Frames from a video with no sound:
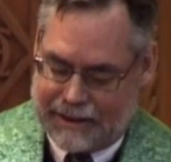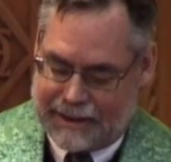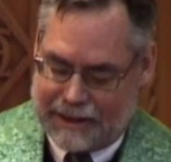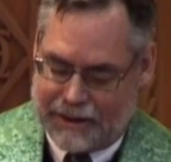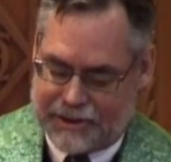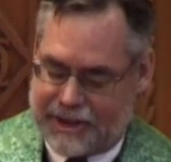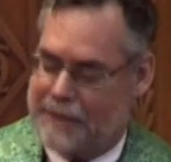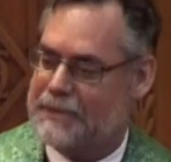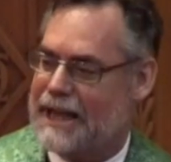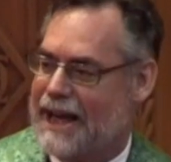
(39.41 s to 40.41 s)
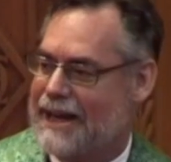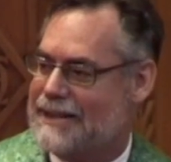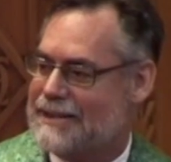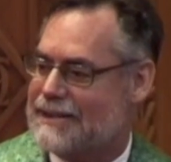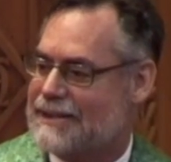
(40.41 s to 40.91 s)
There are some
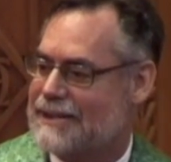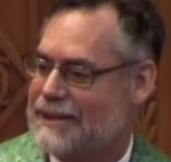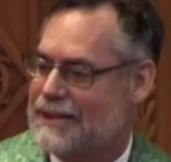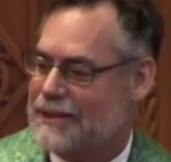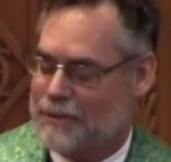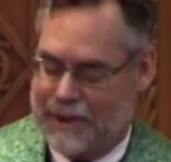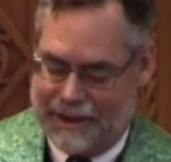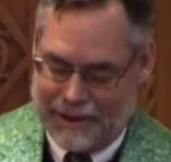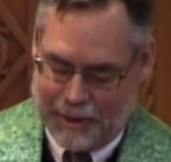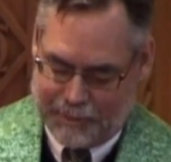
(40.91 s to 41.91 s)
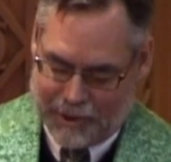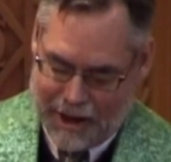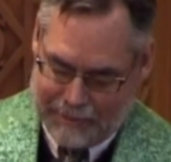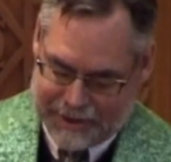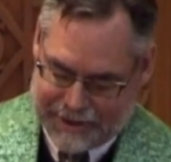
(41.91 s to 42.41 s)
days when the
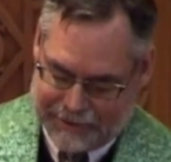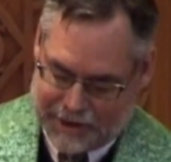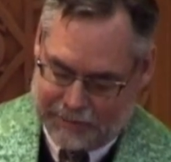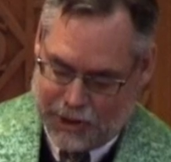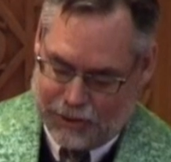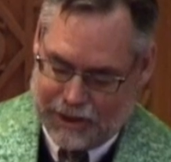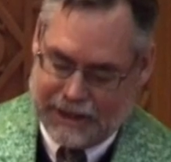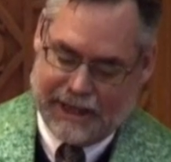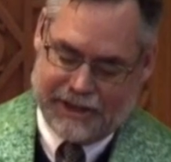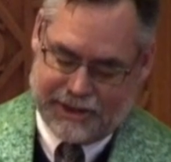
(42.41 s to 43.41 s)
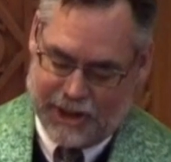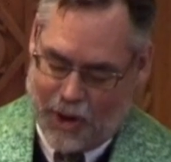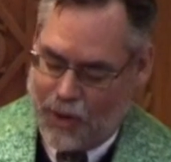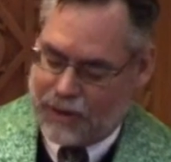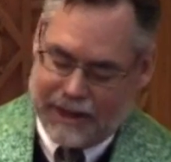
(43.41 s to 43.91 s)
promise of communion is the
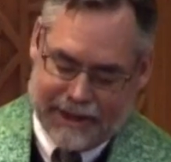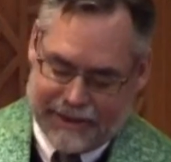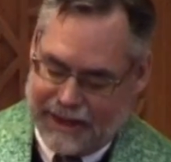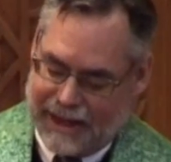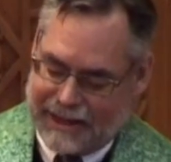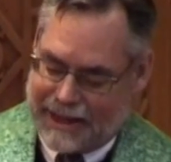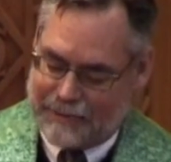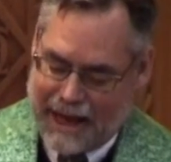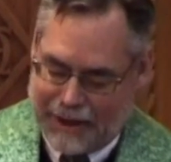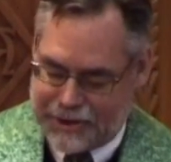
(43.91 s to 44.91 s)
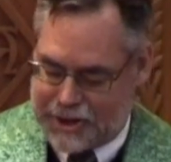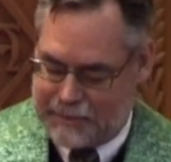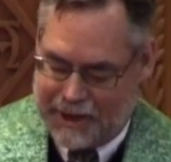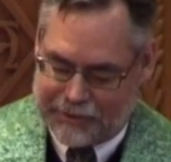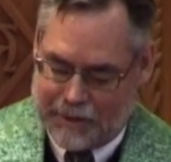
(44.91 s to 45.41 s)
only thing that rouses
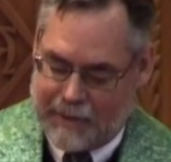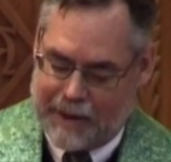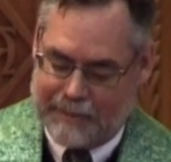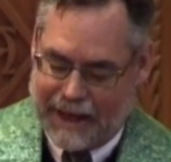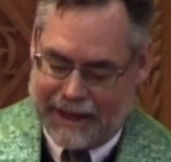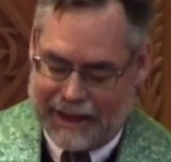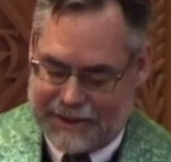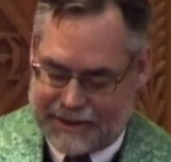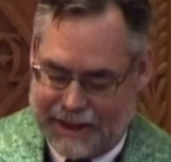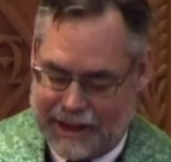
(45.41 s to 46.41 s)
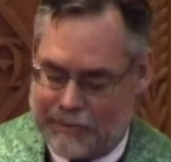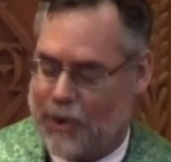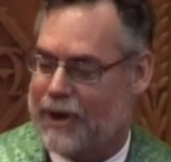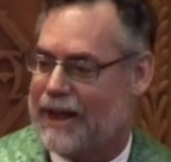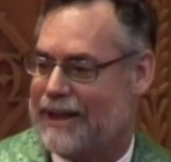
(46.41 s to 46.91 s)
me from my bed on a Sunday
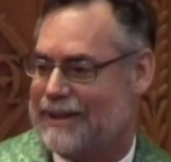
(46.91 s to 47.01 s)
morning.